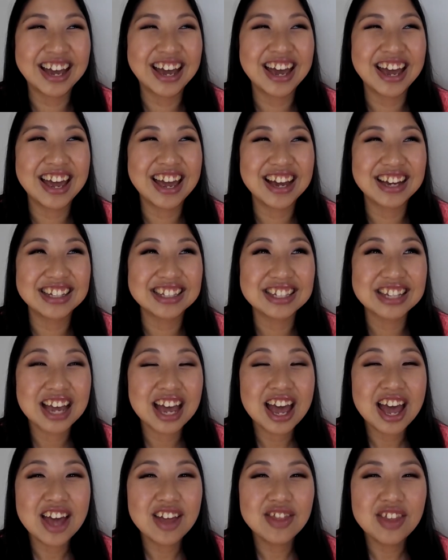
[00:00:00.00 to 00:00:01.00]
and
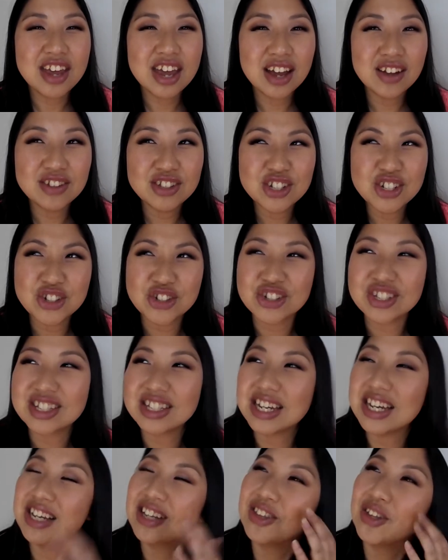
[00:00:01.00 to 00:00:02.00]
they had to
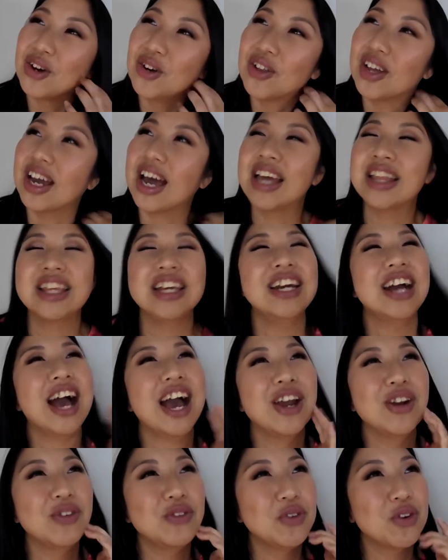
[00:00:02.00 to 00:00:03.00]
understand though like I think
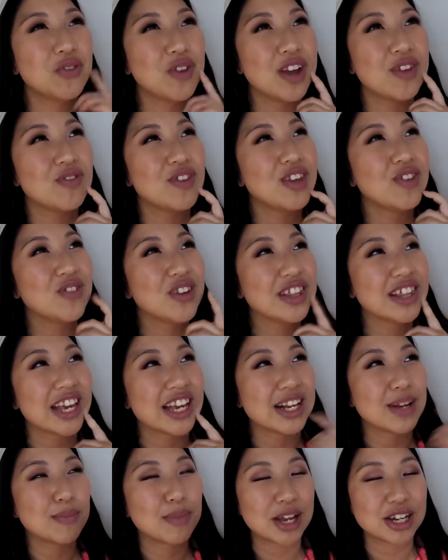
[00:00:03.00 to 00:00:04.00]
I don't know if I've even
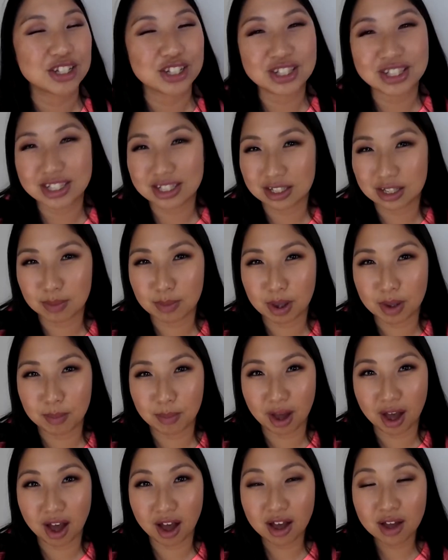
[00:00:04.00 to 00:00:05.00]
like mentioned this to my
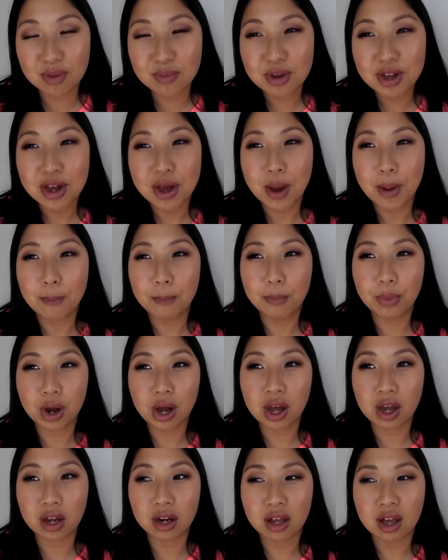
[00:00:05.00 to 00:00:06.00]
mom
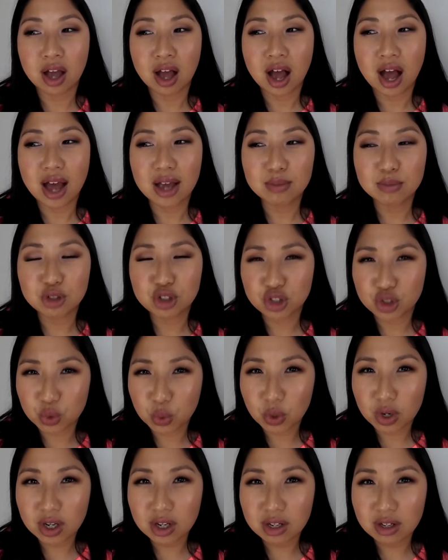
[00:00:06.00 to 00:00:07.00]
but I'm
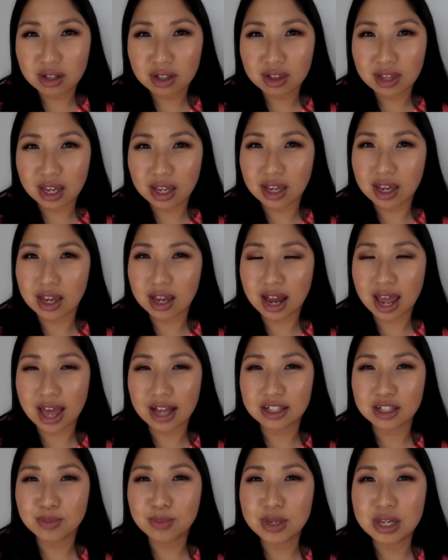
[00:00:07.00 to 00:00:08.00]
sure like it
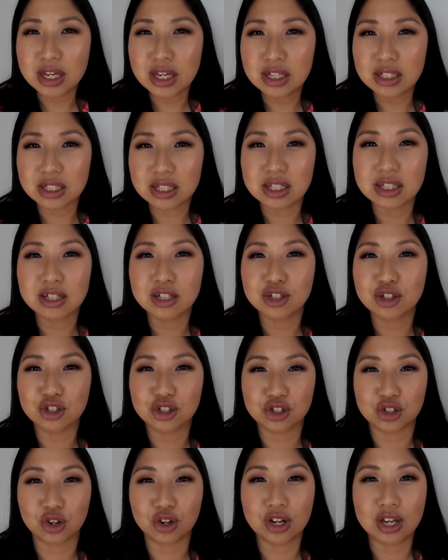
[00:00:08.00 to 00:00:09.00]
had to be
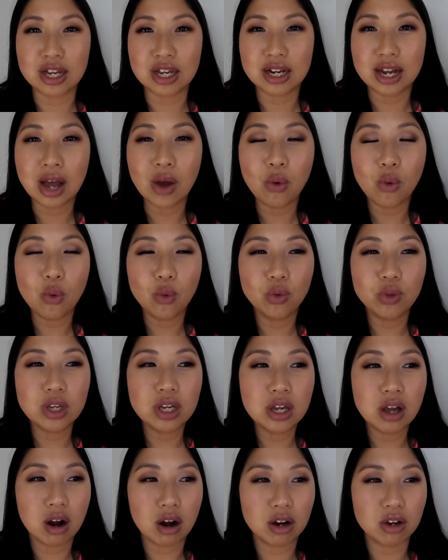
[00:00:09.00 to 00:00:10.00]
disconcerting. Not
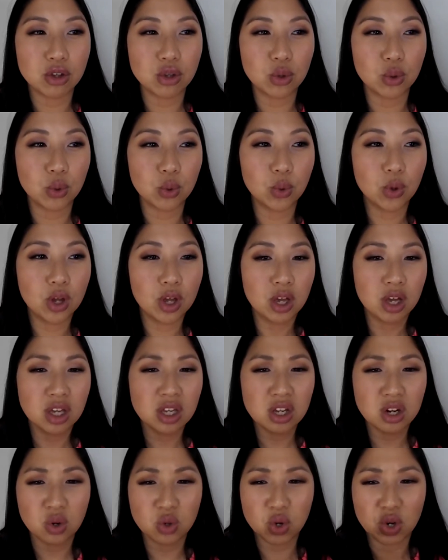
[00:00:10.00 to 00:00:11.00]
only are you,
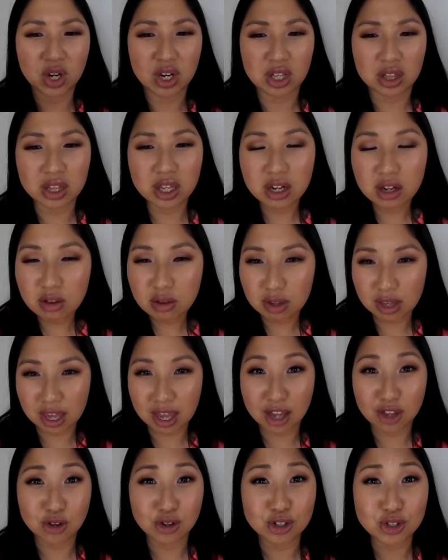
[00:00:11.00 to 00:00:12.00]
you know, you're a little
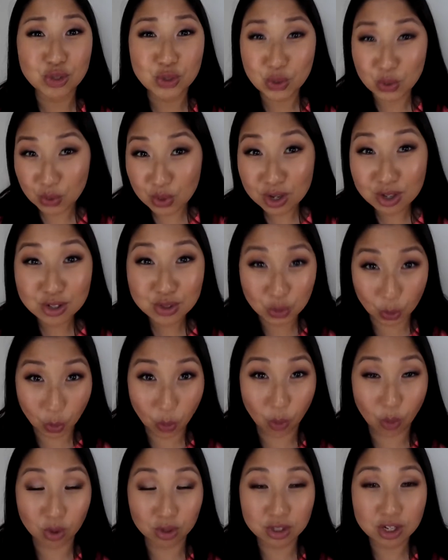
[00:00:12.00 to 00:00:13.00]
kid, you're two years
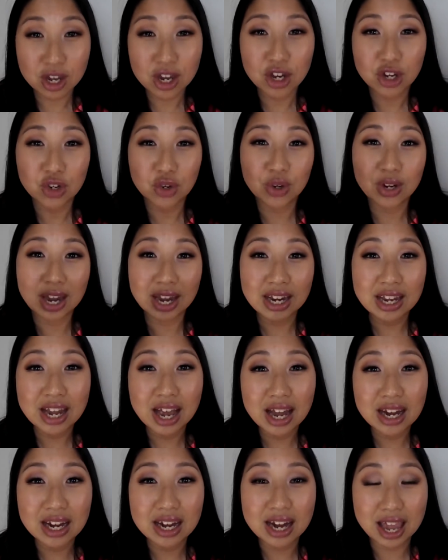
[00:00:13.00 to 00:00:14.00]
old, you're getting
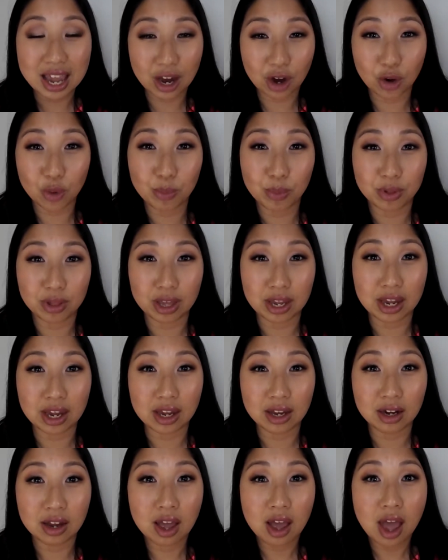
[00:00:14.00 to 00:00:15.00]
on an
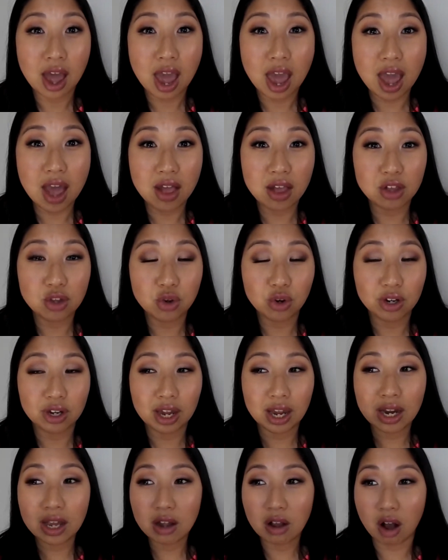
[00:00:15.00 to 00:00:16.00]
airplane and you're
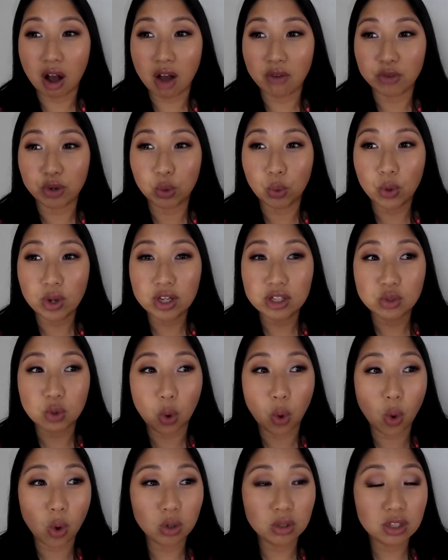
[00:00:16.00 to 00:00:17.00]
getting off, you're going into a
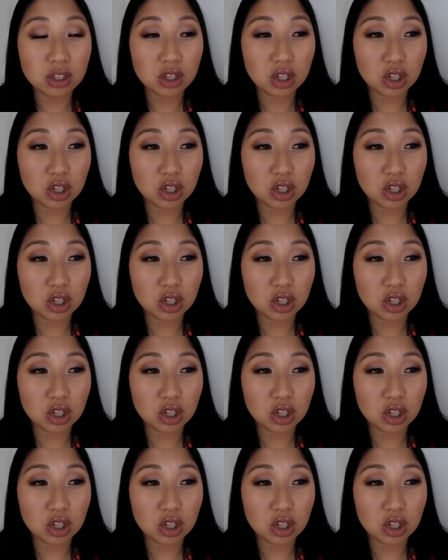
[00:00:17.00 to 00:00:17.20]
whole other